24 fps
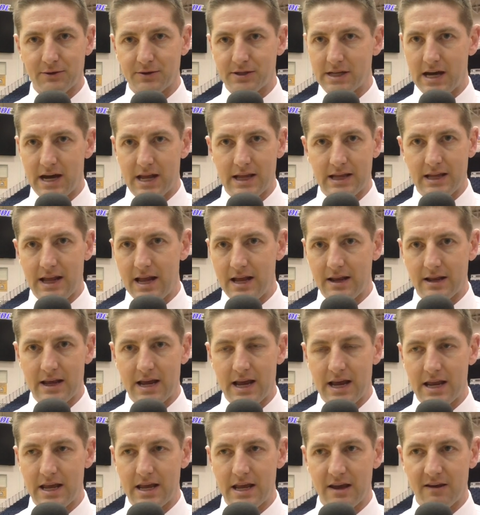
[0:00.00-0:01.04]
outside of Nate and
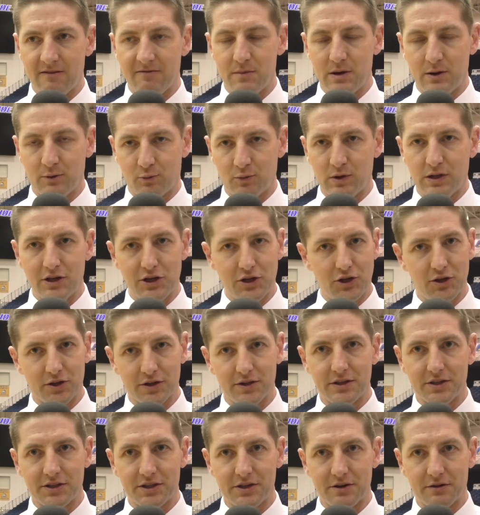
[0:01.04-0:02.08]
Andy have been really
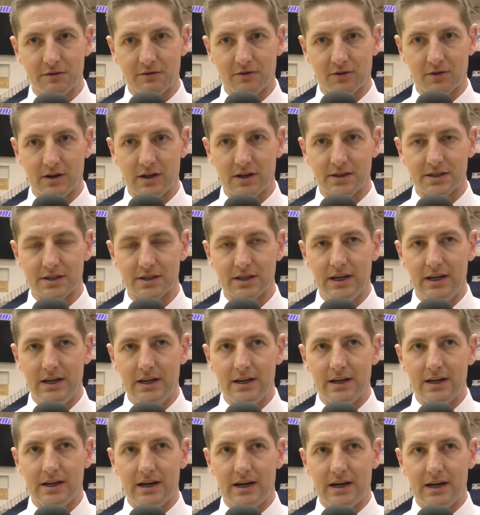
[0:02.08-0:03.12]
good this year for us.
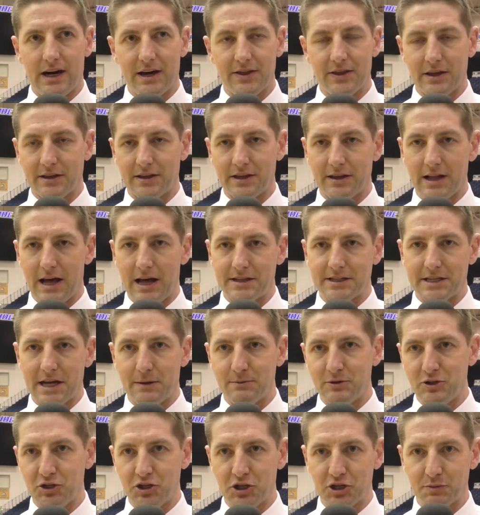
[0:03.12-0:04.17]
Uh, I think that a lot of
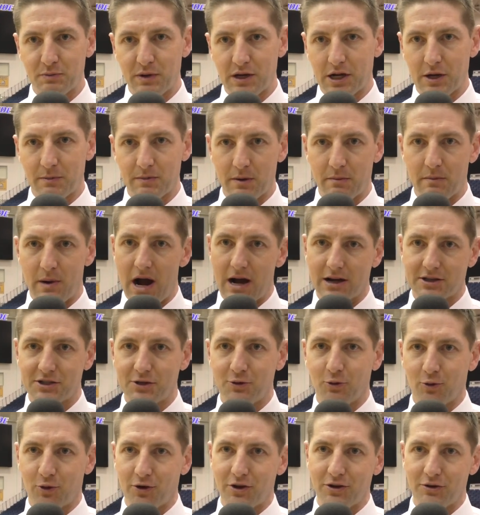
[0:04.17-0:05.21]
times you just pick up the box
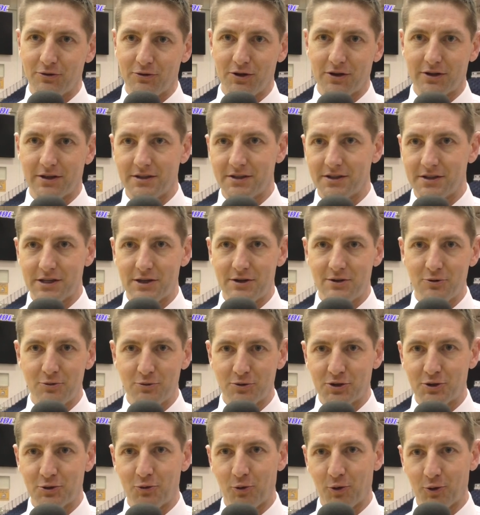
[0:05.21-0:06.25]
score and you look and see
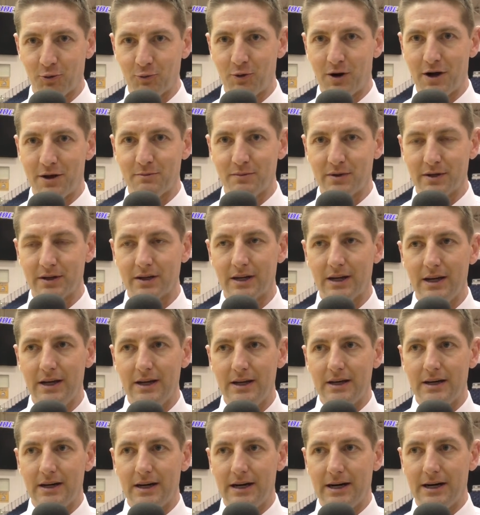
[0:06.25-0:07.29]
who scored what. But
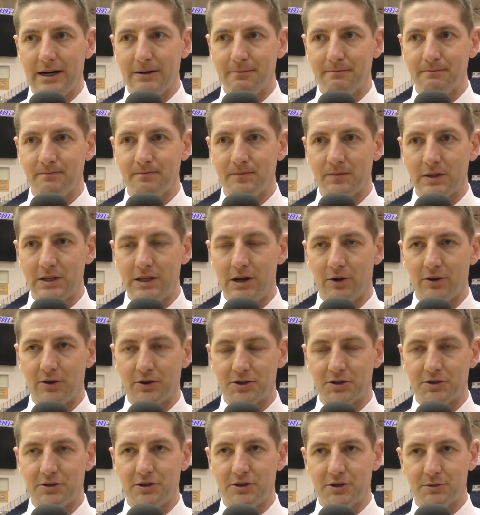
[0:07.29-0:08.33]
um, you know,
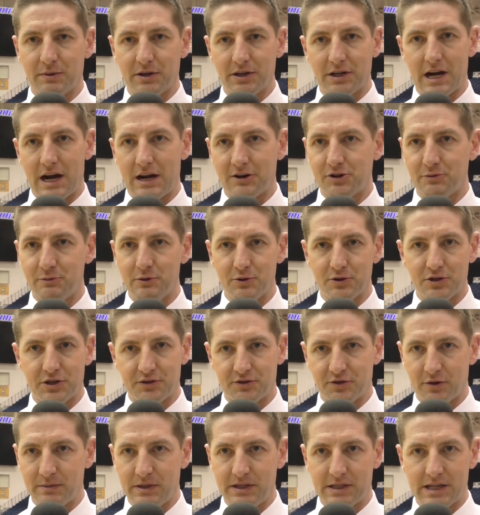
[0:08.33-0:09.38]
there's there's been
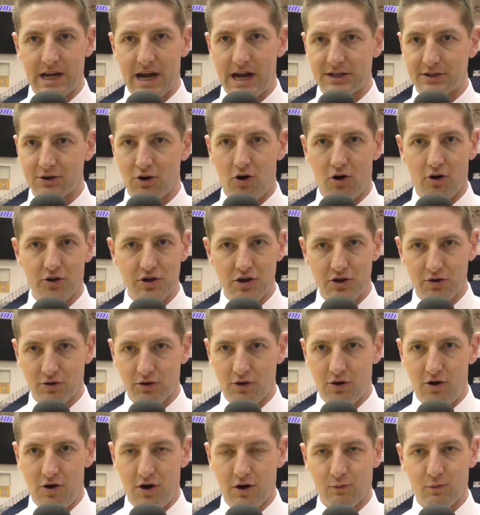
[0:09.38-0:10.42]
contributions from these guys all year
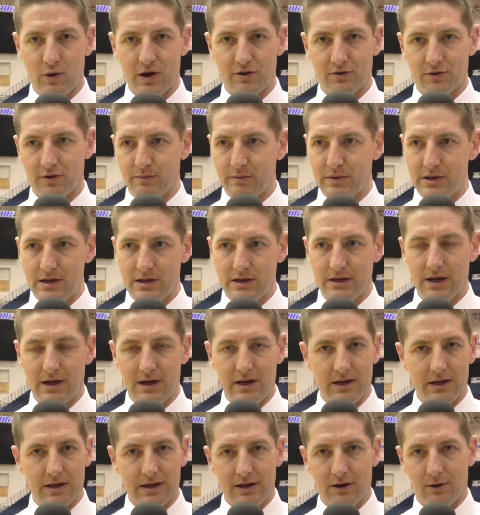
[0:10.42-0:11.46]
long, whether it be
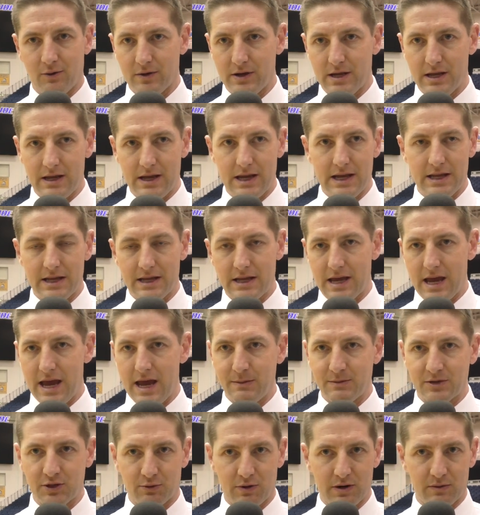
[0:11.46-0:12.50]
you know in, in the
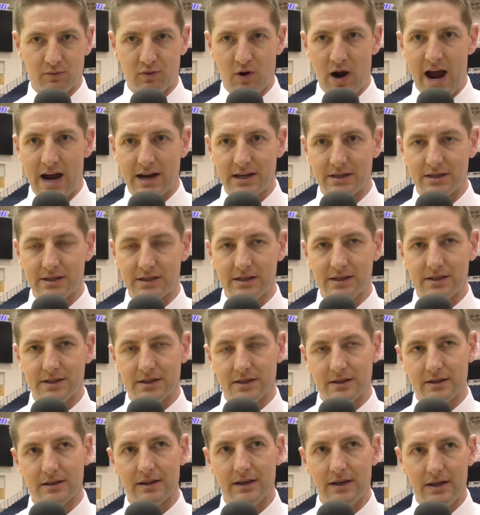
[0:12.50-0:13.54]
games or in
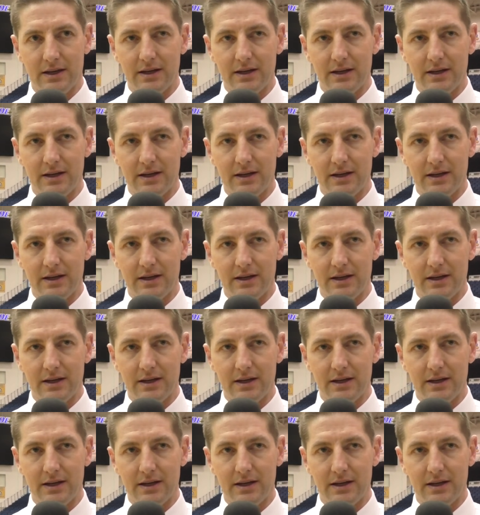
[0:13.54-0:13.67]
practices. And